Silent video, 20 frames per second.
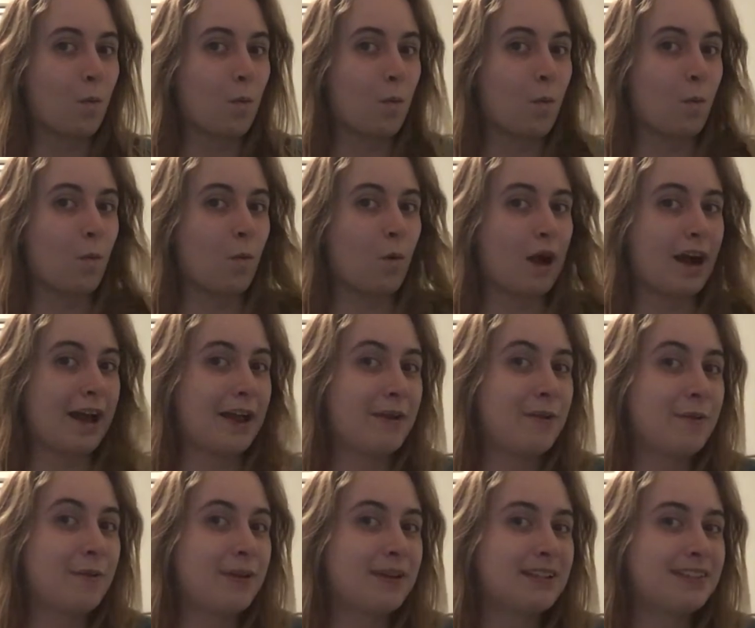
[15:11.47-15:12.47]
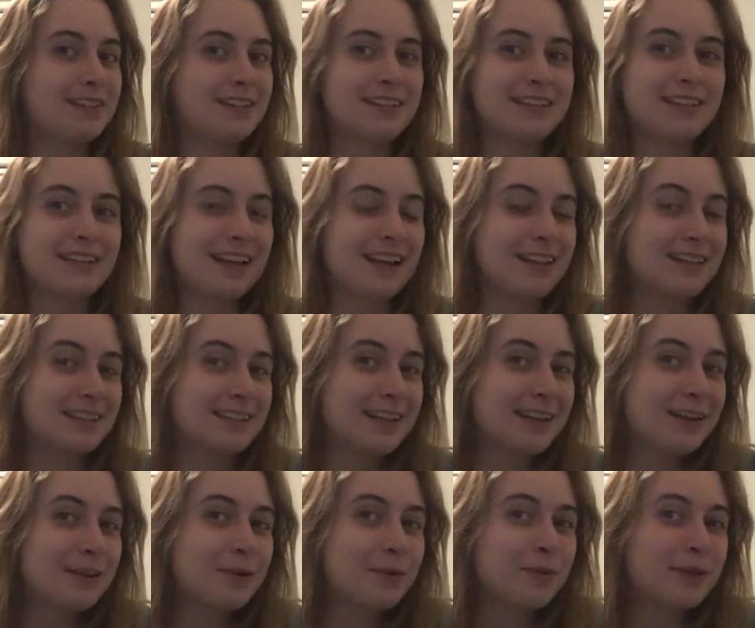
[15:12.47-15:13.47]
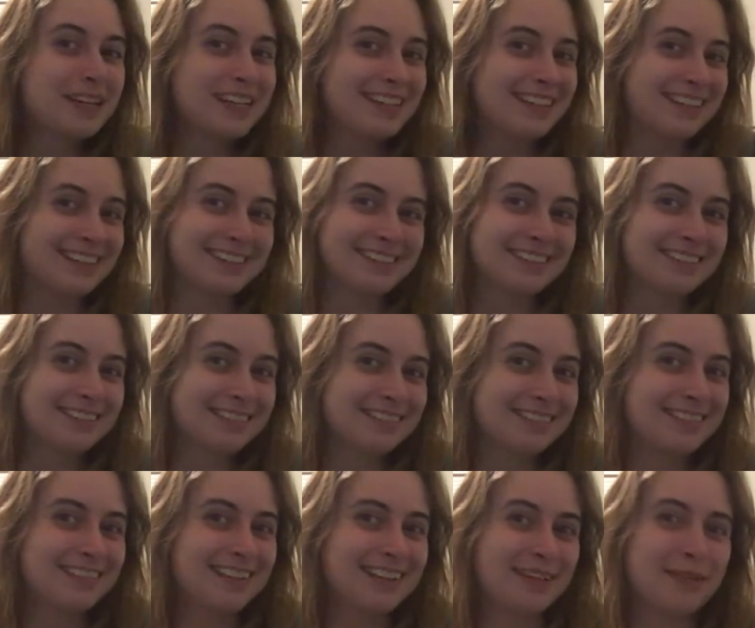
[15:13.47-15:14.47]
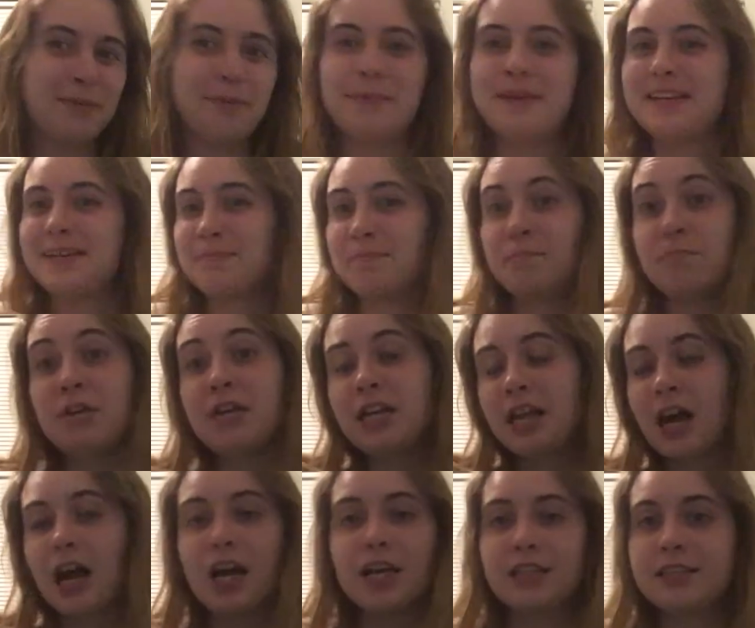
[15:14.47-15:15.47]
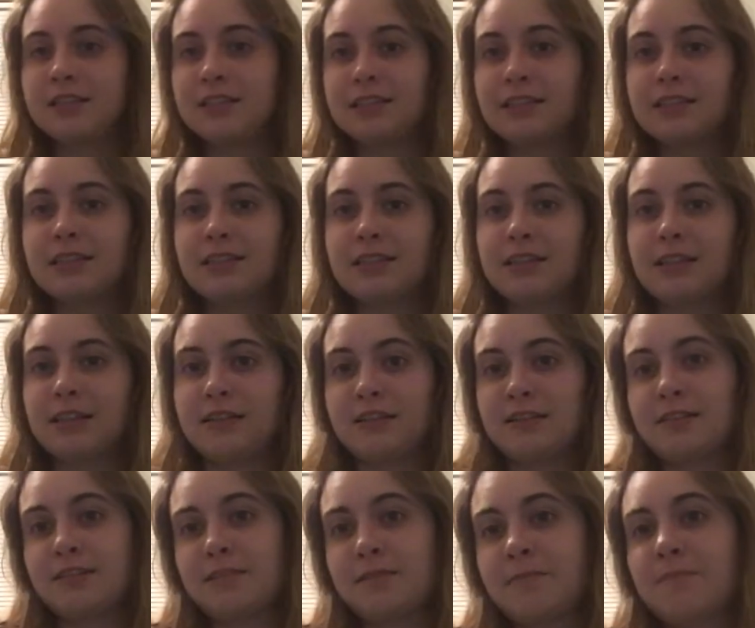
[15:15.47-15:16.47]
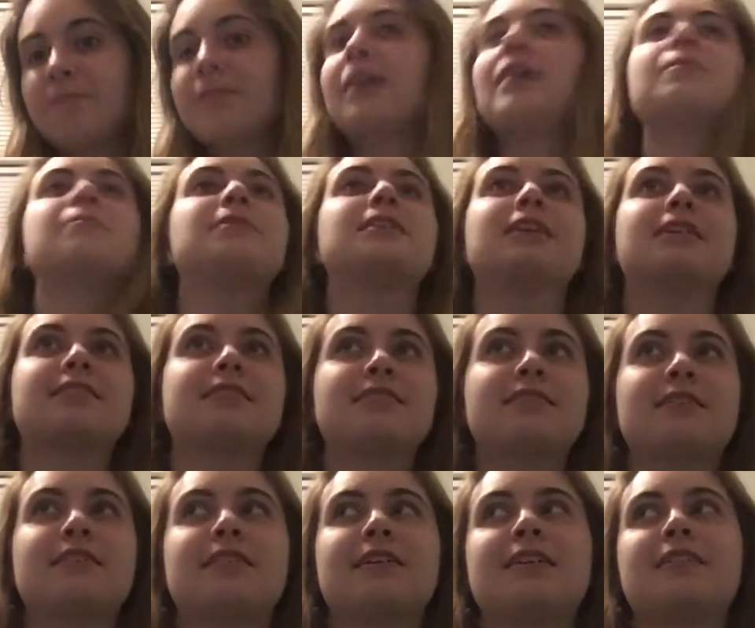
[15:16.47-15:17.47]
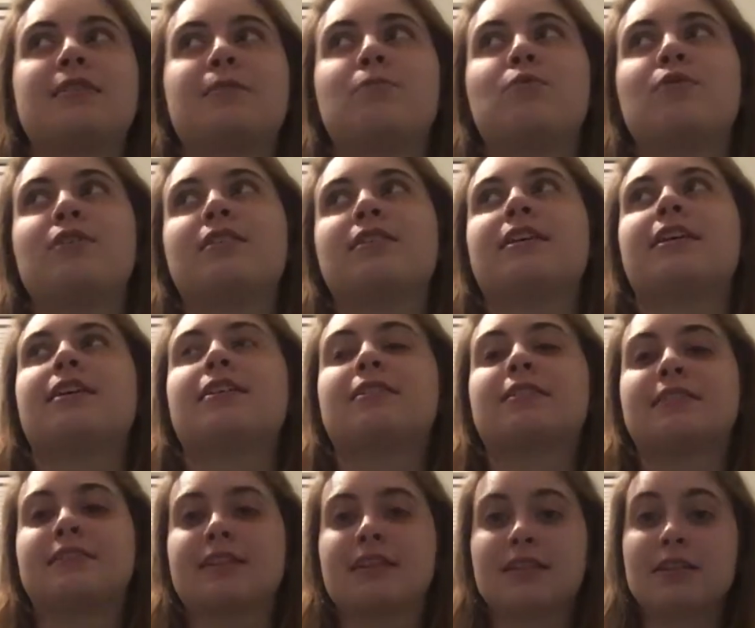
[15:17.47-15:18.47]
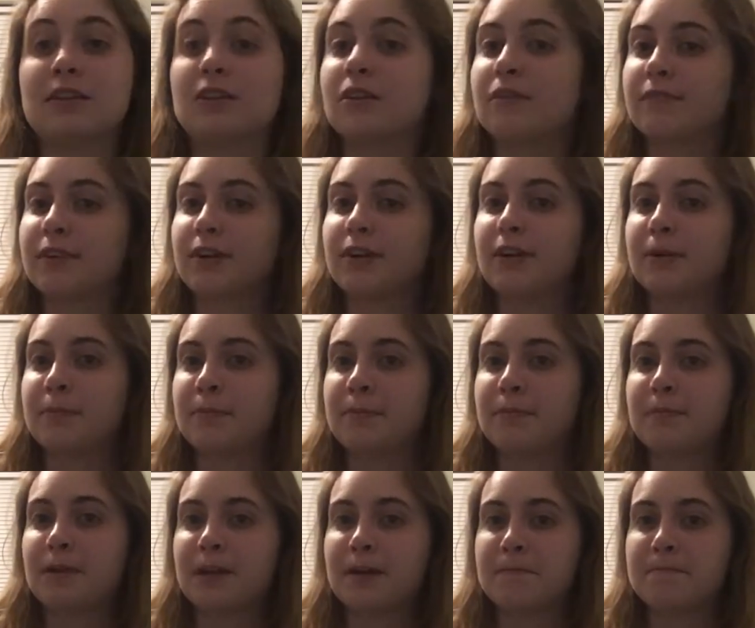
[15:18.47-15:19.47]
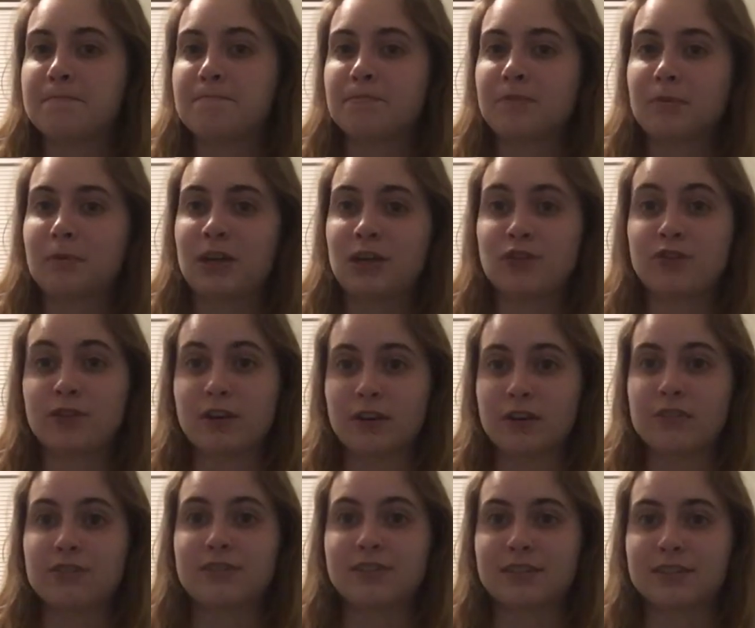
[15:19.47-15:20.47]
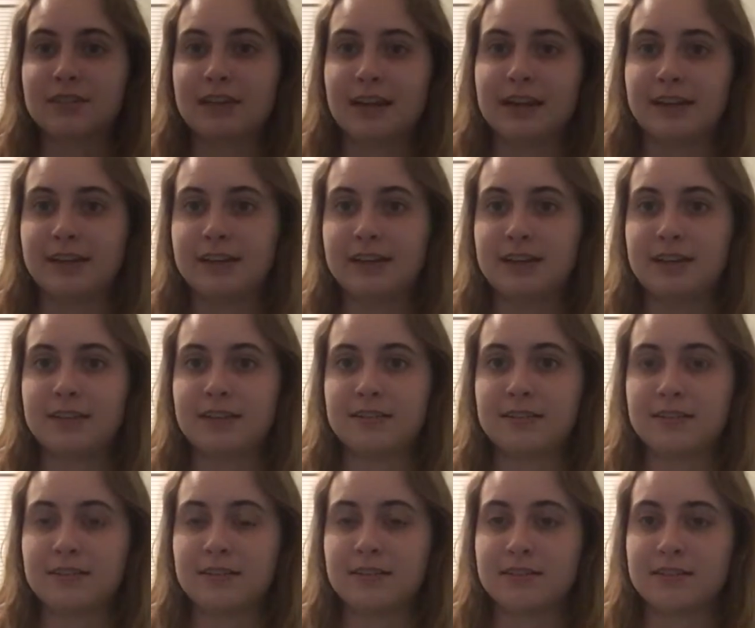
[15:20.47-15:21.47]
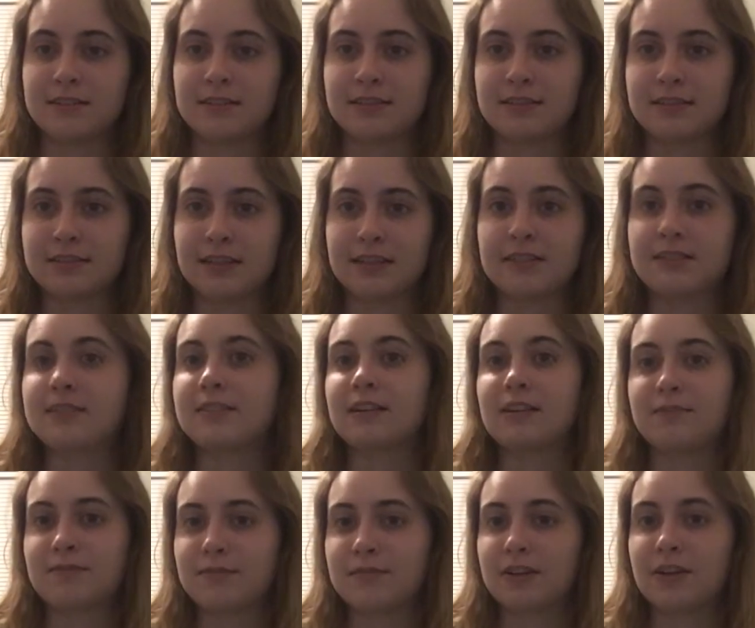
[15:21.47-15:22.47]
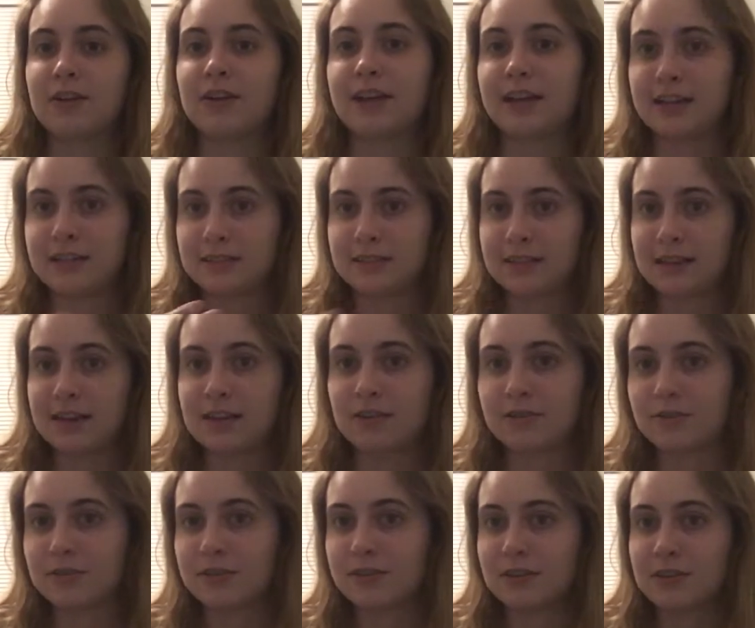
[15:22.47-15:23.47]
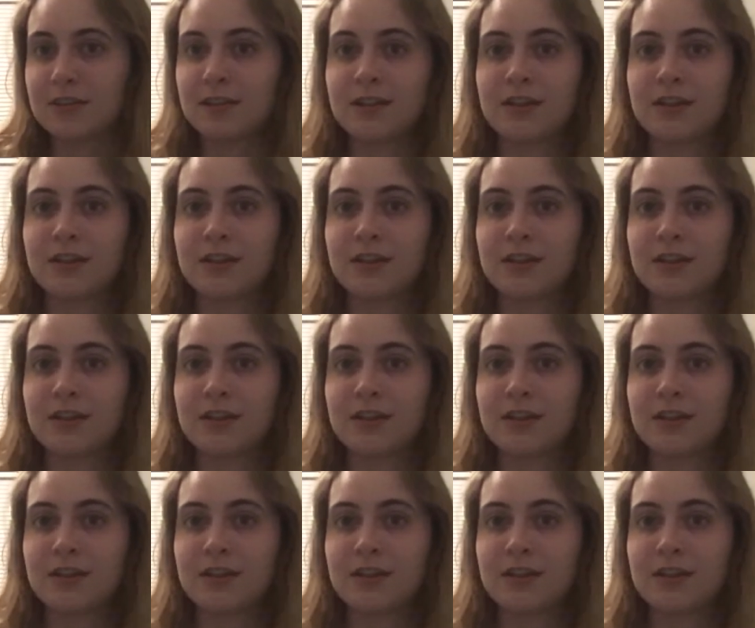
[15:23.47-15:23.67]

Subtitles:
Why wasn't Yasna queen? Because I think like the point there is that they're a very patriarchal society in the sense of their hand downs.